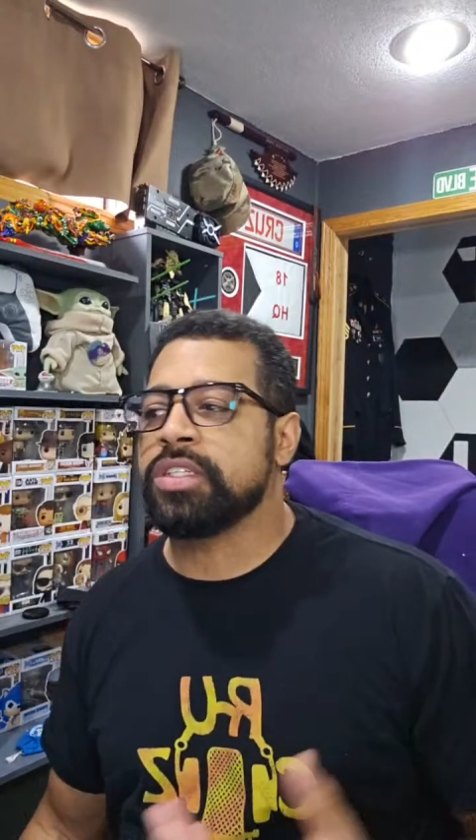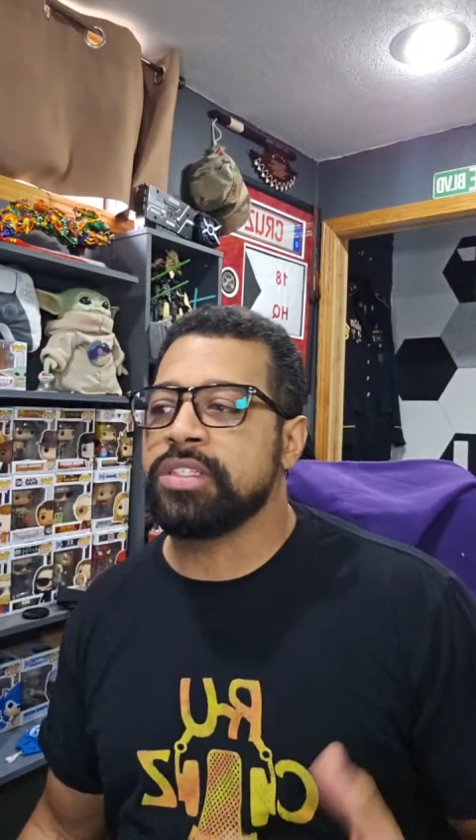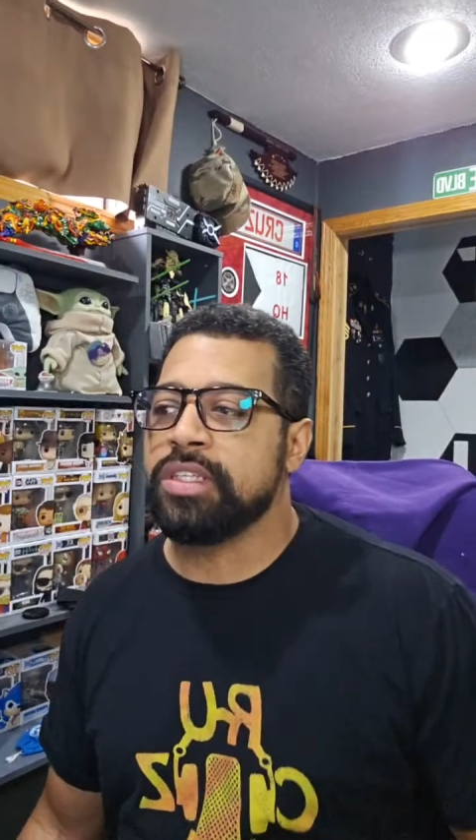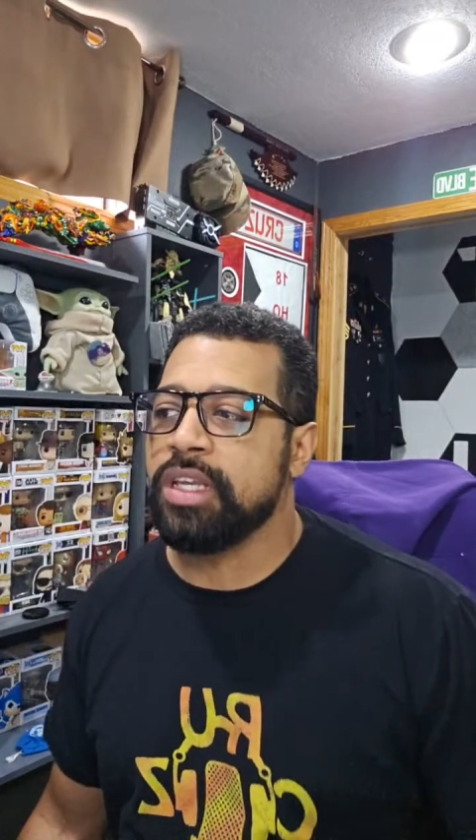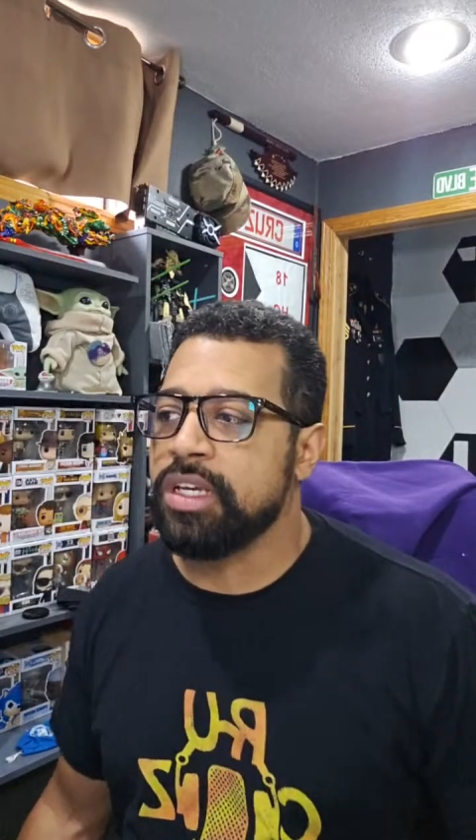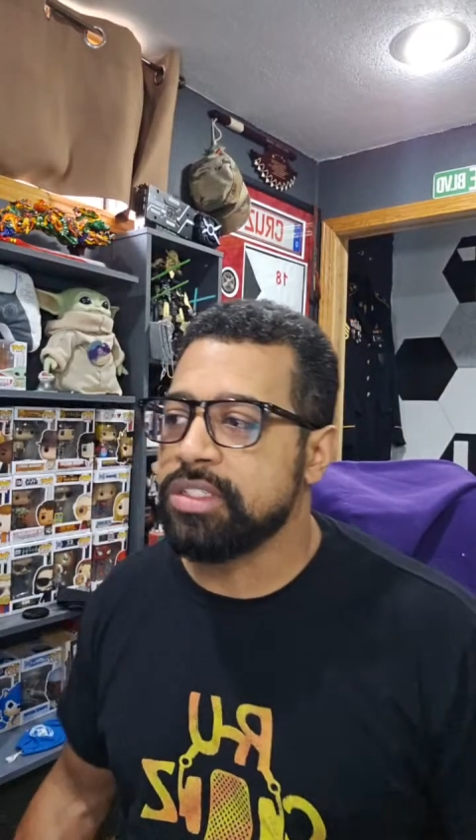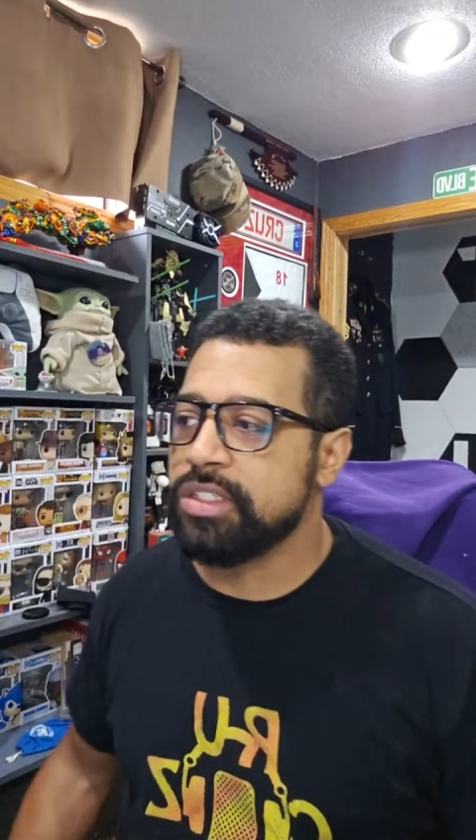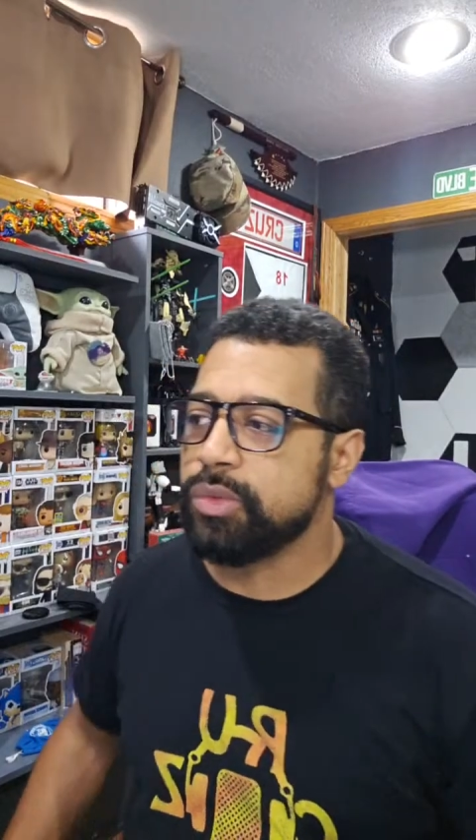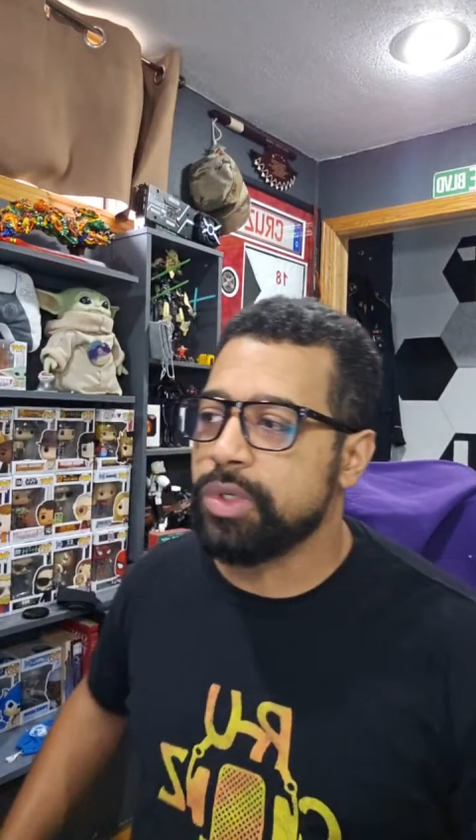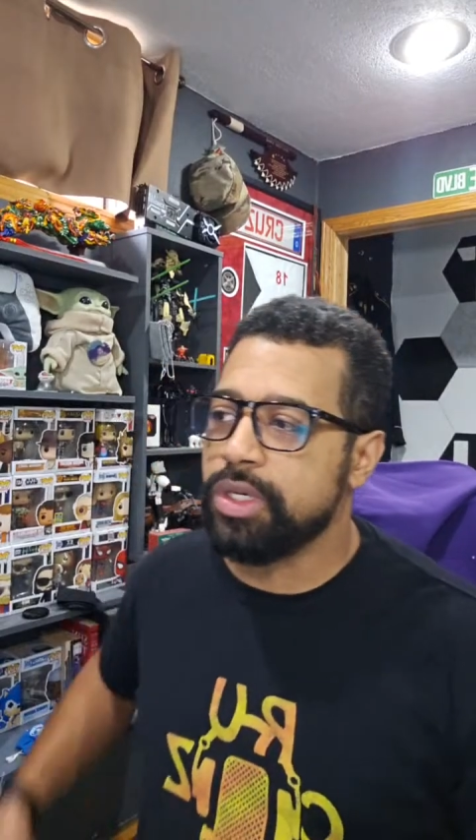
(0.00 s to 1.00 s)
Because the thing
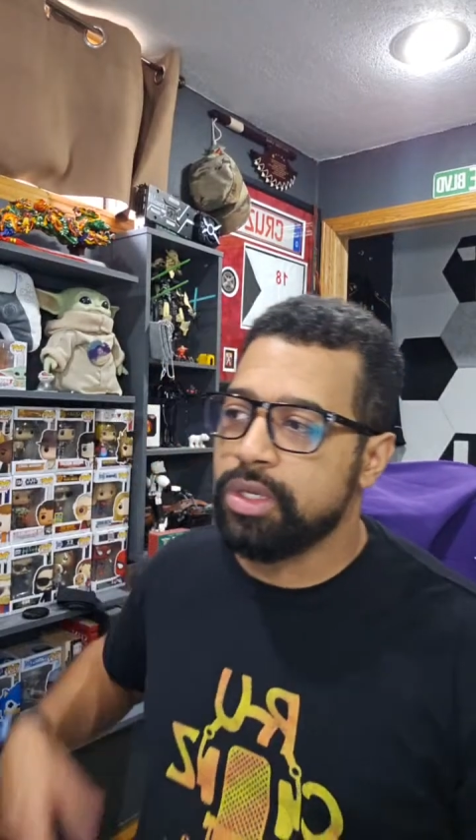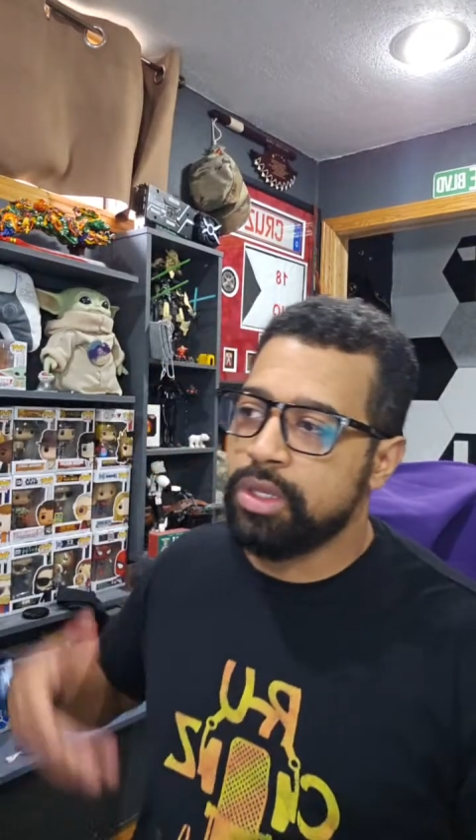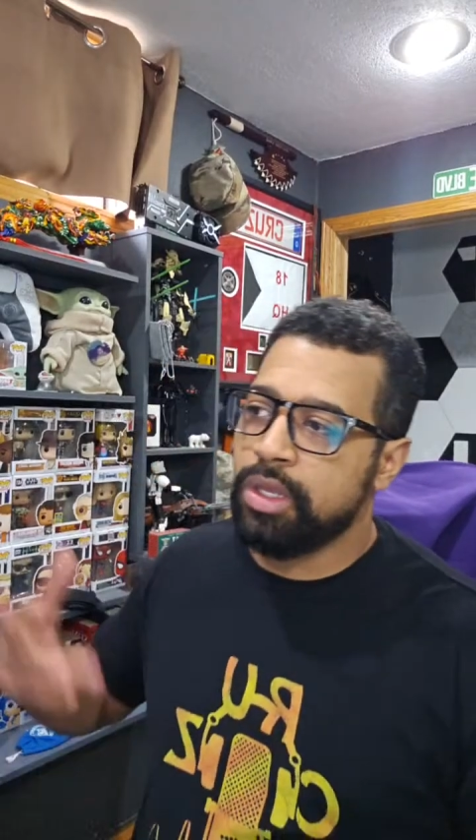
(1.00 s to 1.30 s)
is with